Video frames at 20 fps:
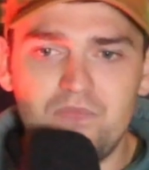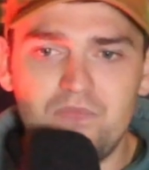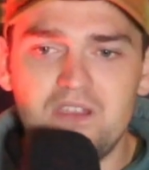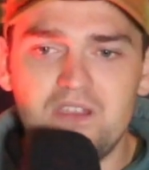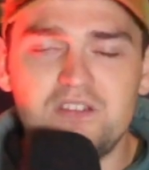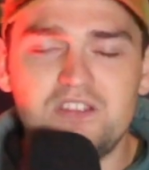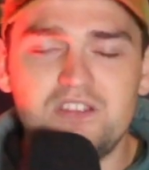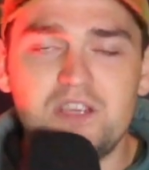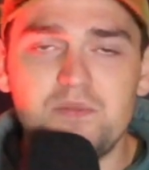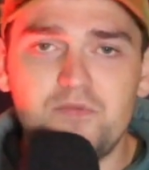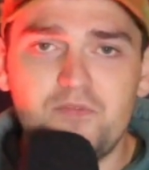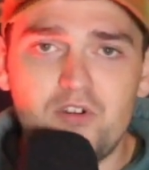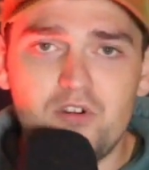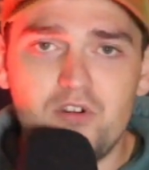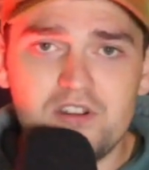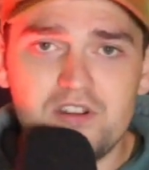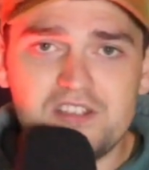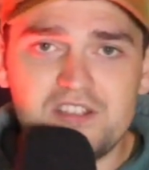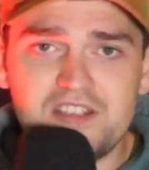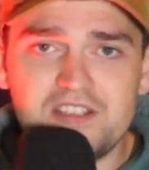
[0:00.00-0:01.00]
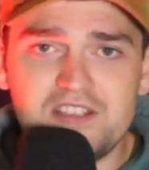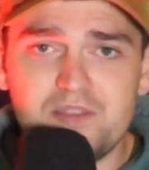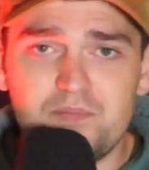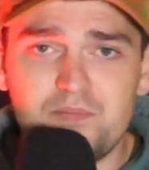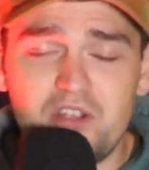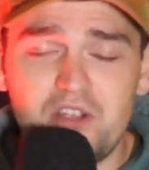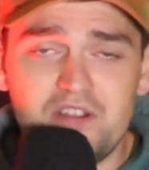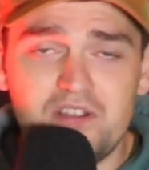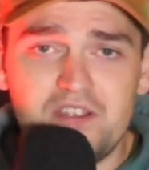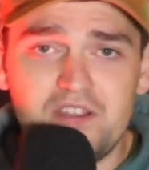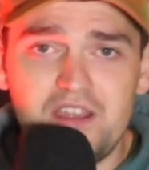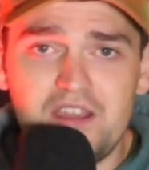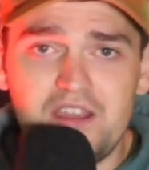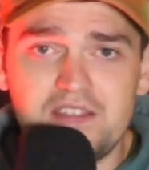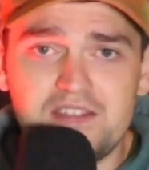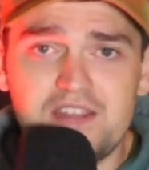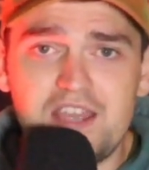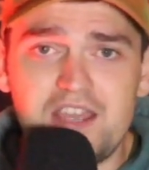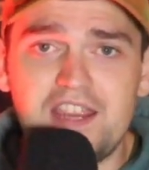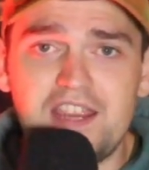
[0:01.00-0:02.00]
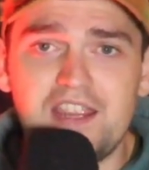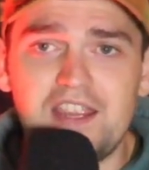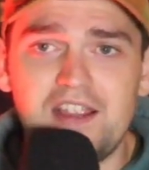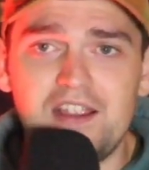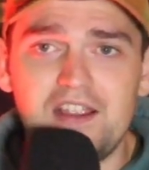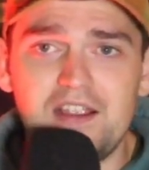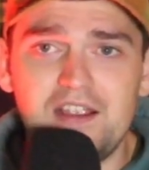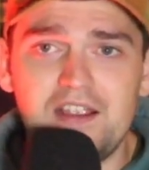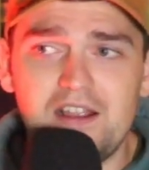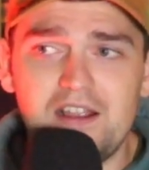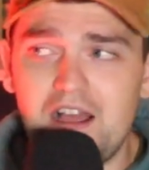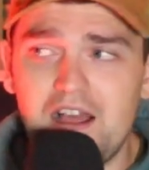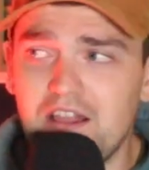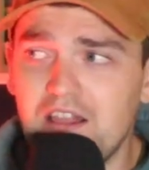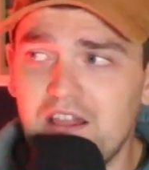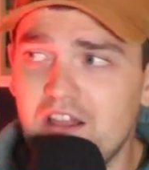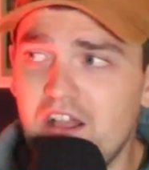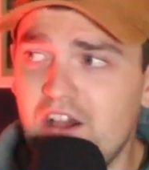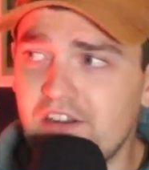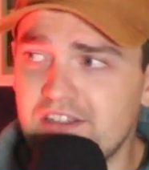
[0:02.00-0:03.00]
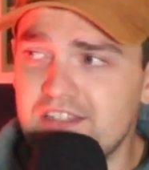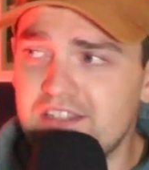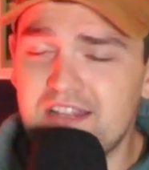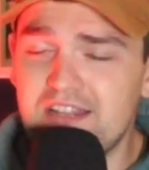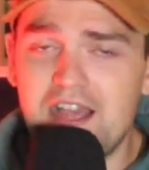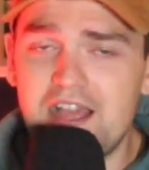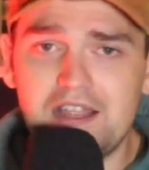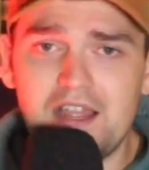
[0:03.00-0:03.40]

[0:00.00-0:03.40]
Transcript: James Forrest is a player that has taken a lot of slack.